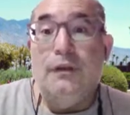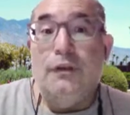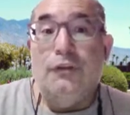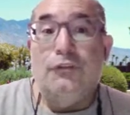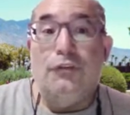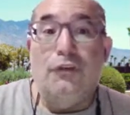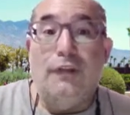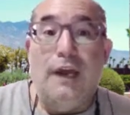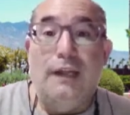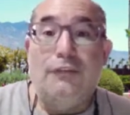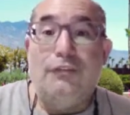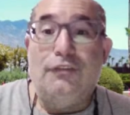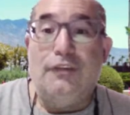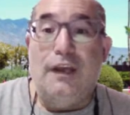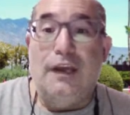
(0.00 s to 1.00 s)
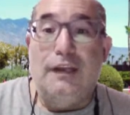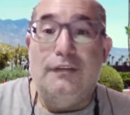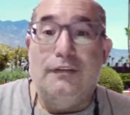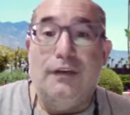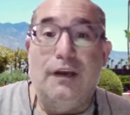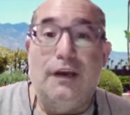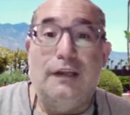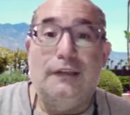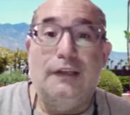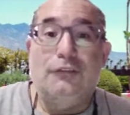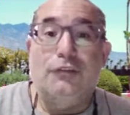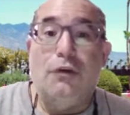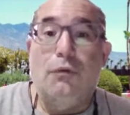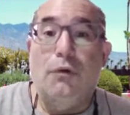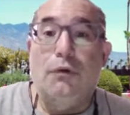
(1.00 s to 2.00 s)
So that said, let's
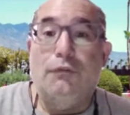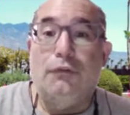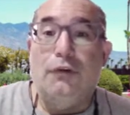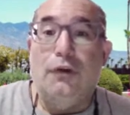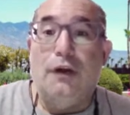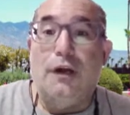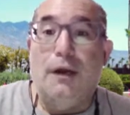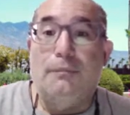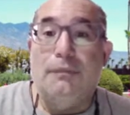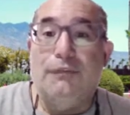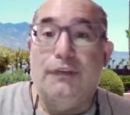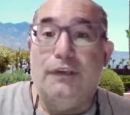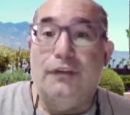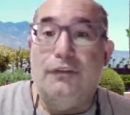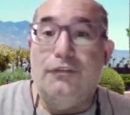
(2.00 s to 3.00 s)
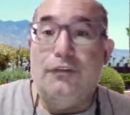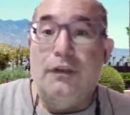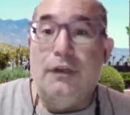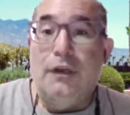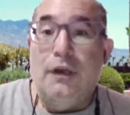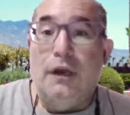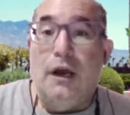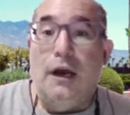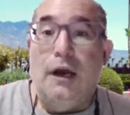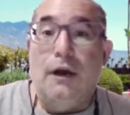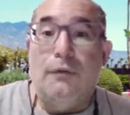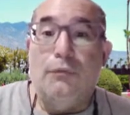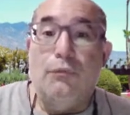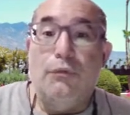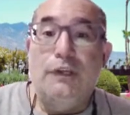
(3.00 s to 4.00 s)
go over a couple of these.
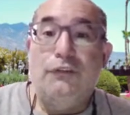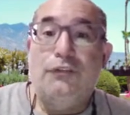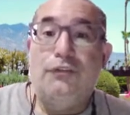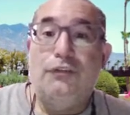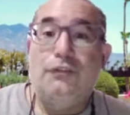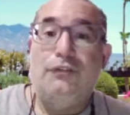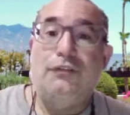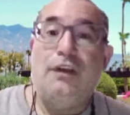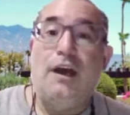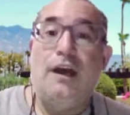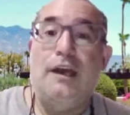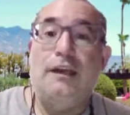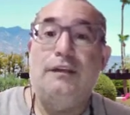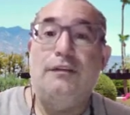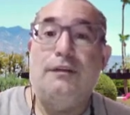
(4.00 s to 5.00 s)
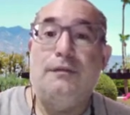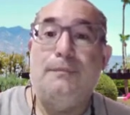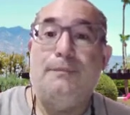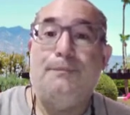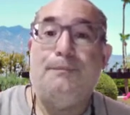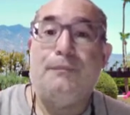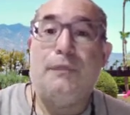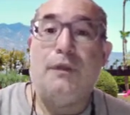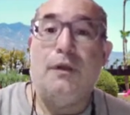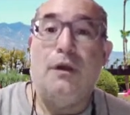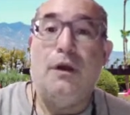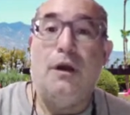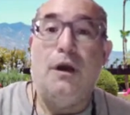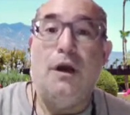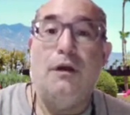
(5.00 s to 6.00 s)
Which side
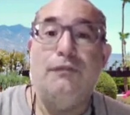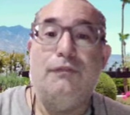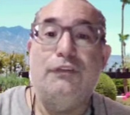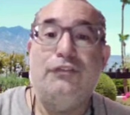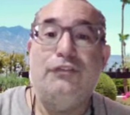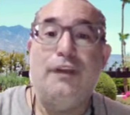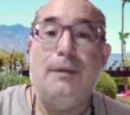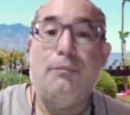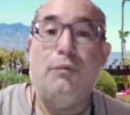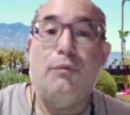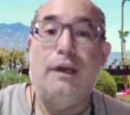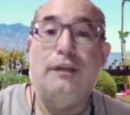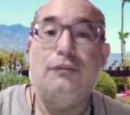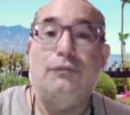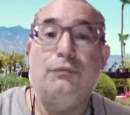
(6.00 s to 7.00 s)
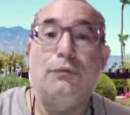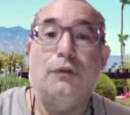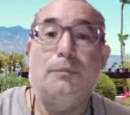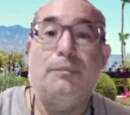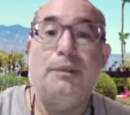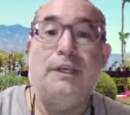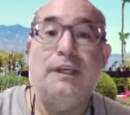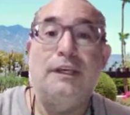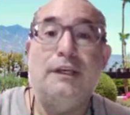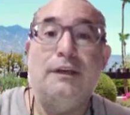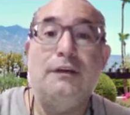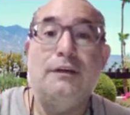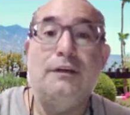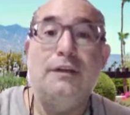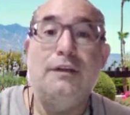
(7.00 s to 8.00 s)
of the step wedge will
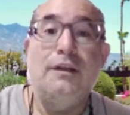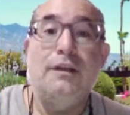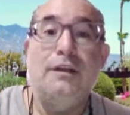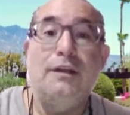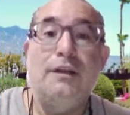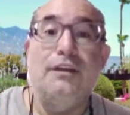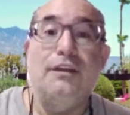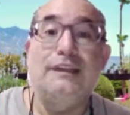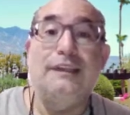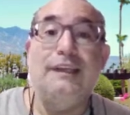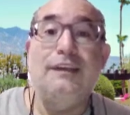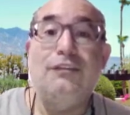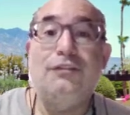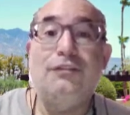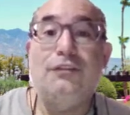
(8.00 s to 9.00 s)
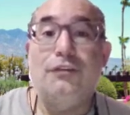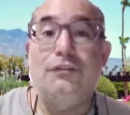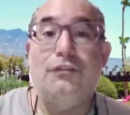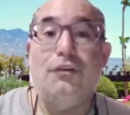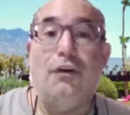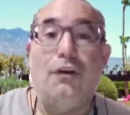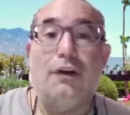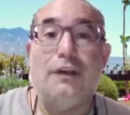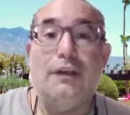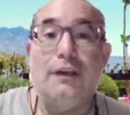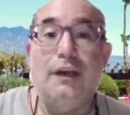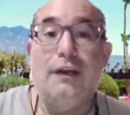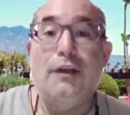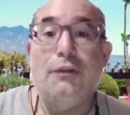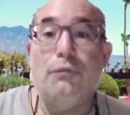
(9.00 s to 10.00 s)
appear the least dark?
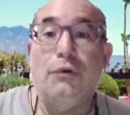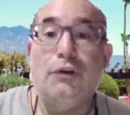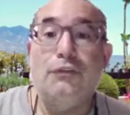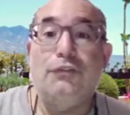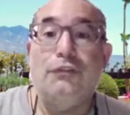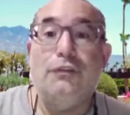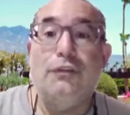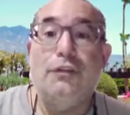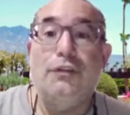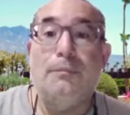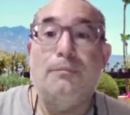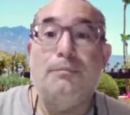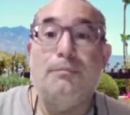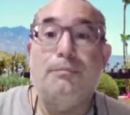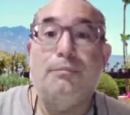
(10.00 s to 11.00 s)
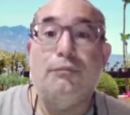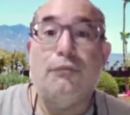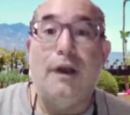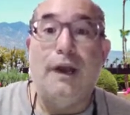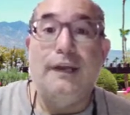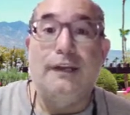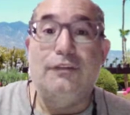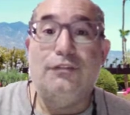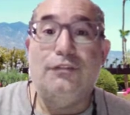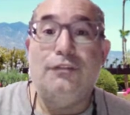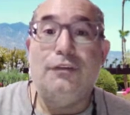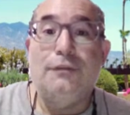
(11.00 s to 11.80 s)
In other words, the brightest.